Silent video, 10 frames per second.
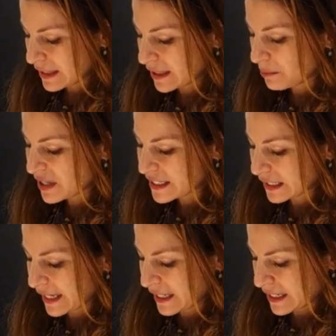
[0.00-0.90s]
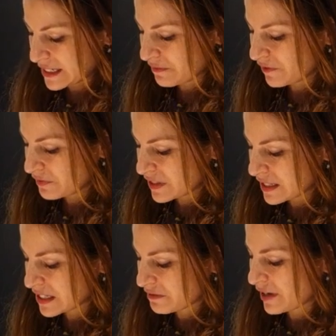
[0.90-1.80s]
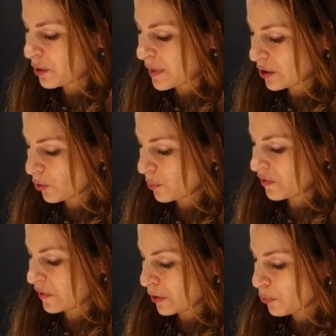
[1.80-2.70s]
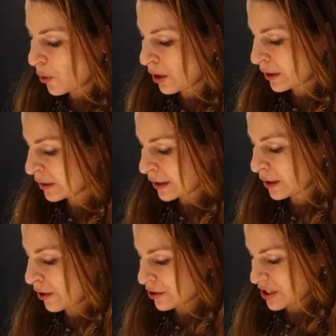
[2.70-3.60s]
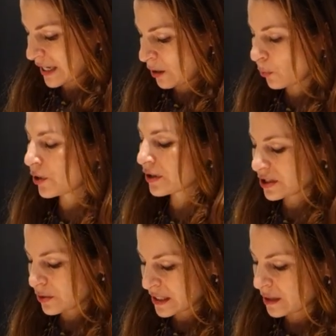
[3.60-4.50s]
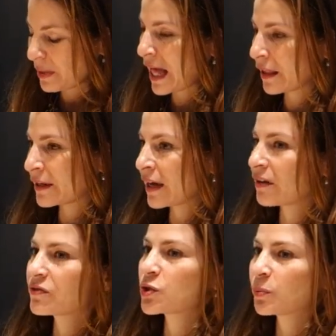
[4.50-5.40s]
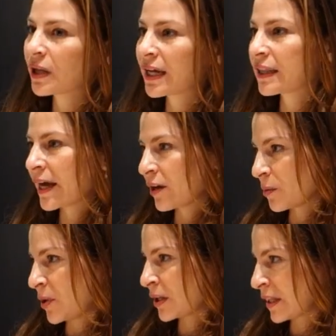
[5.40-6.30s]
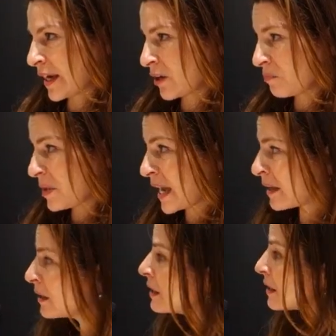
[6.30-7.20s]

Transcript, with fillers: In the mid to late 1950s, DeFeo made a group of enthrallingly large-scale works using a palette knife to apply layer upon layer of paint.